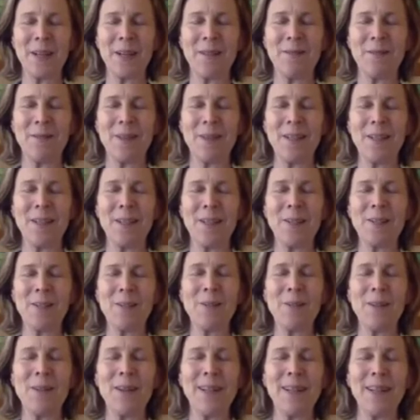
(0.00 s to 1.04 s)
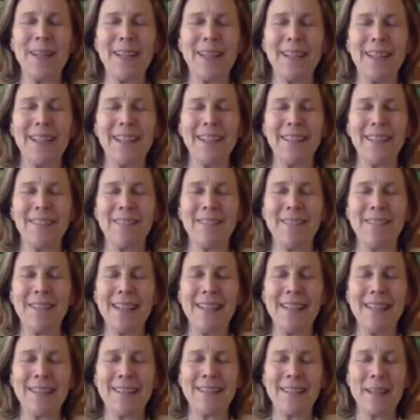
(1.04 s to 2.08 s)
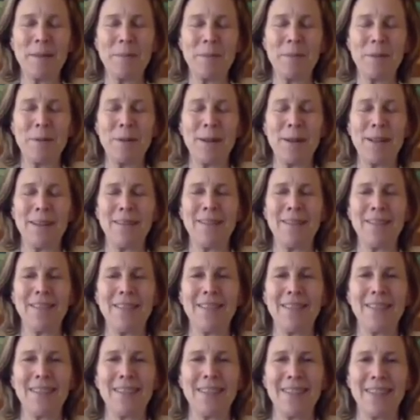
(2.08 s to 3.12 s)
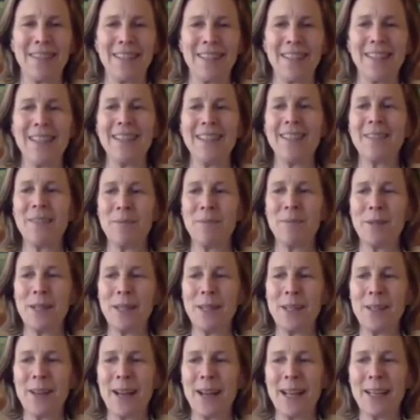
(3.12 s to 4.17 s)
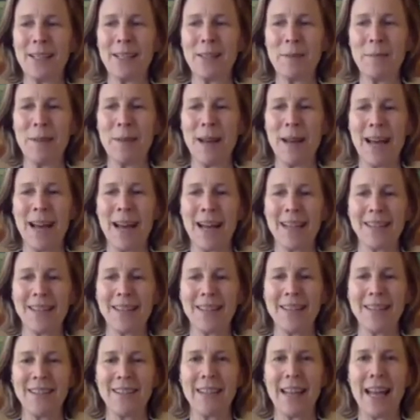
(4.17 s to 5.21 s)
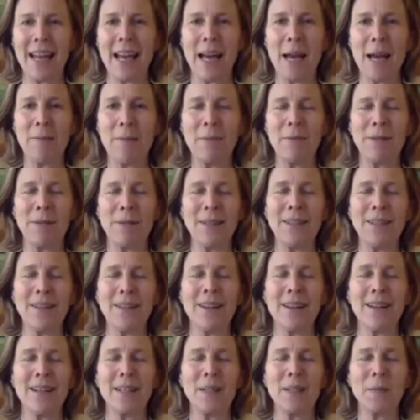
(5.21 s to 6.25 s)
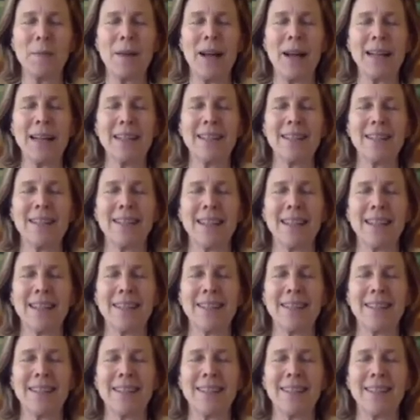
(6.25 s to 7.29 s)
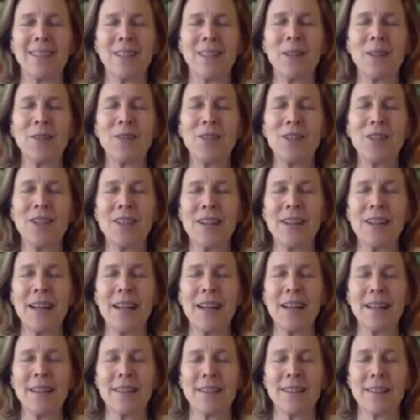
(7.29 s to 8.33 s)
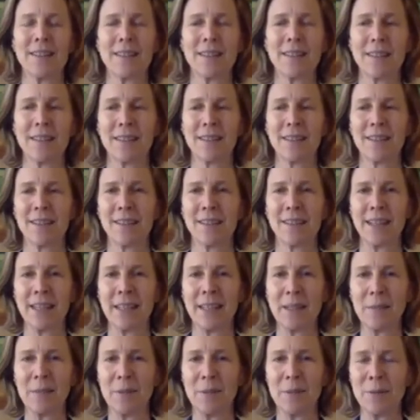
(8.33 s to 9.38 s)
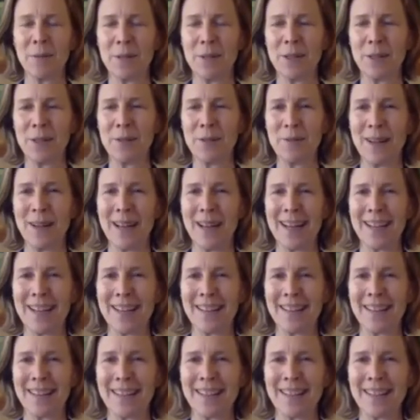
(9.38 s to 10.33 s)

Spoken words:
And when you have reached the point, bring your hands back to your lap, bring your eyes back to center, close your eyes, take a moment to rest.